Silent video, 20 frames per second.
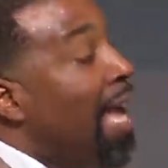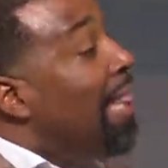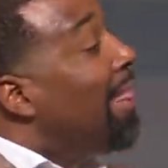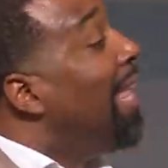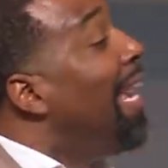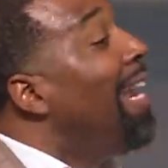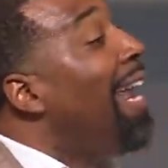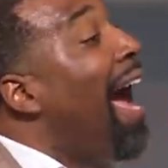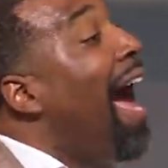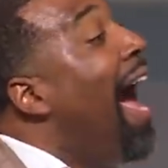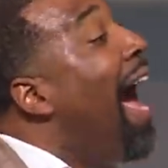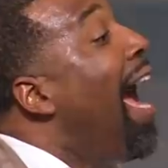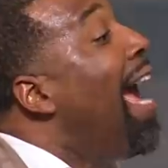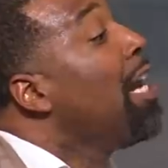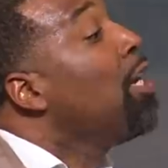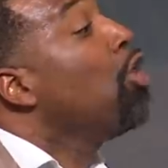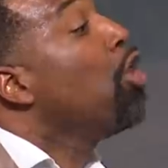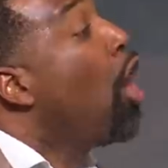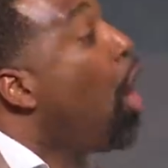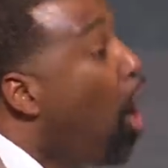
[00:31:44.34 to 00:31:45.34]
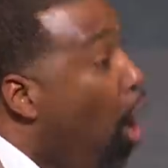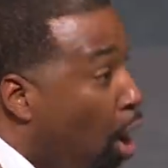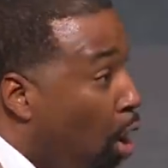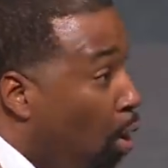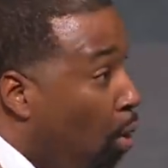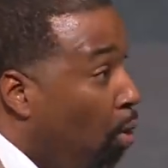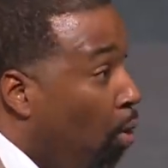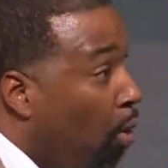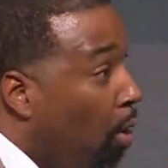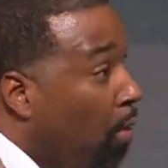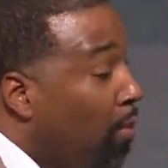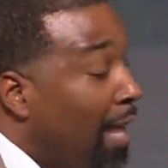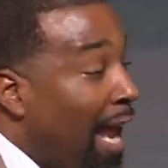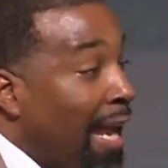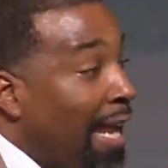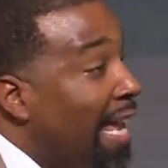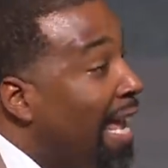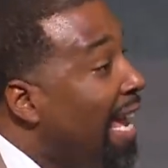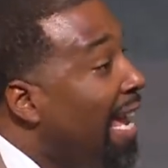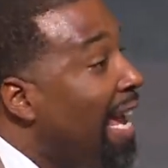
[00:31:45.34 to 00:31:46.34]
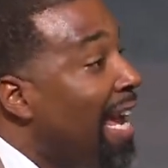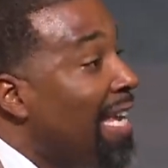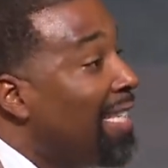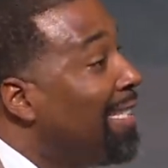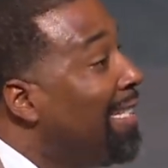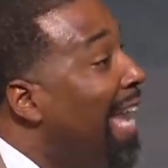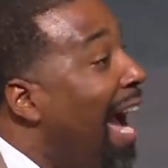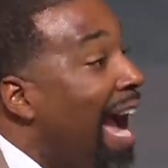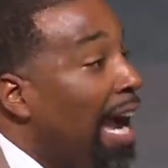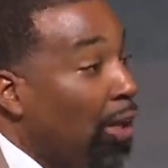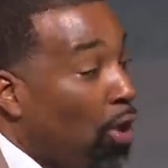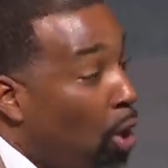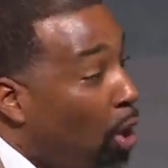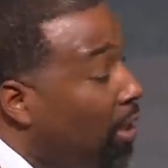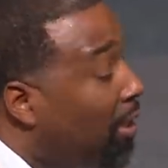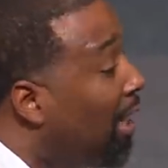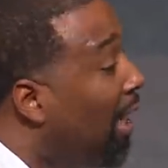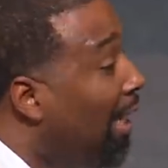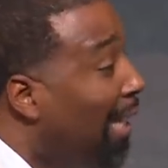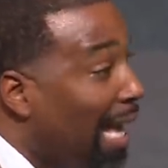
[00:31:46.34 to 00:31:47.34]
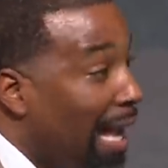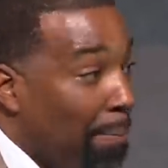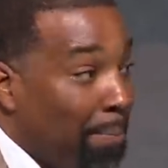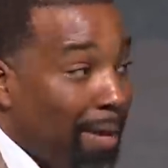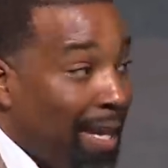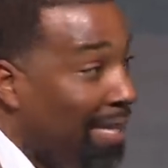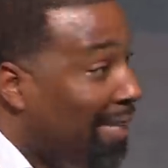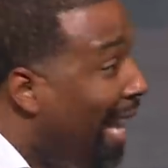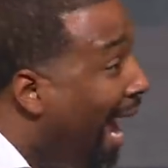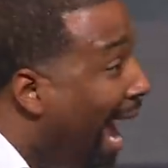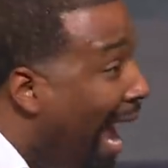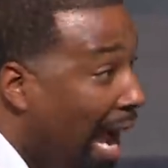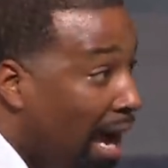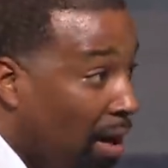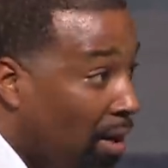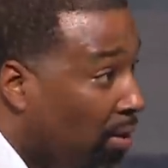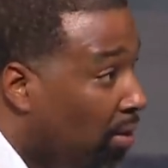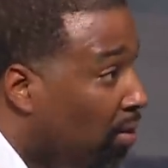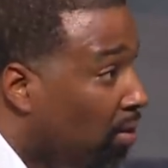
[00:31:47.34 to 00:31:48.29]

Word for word: then I know that he is not going to let me down.